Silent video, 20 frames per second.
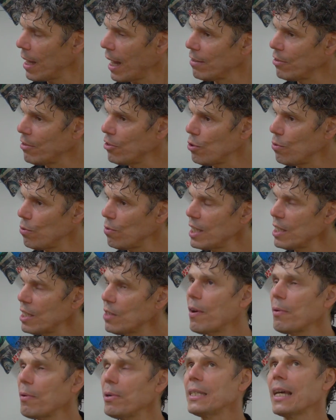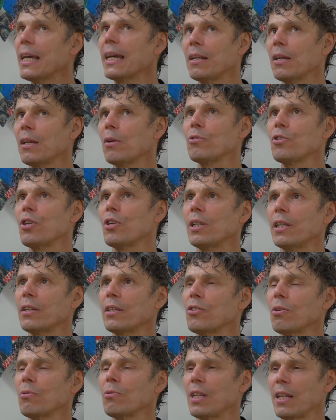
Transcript: and do these very technical juggling shows,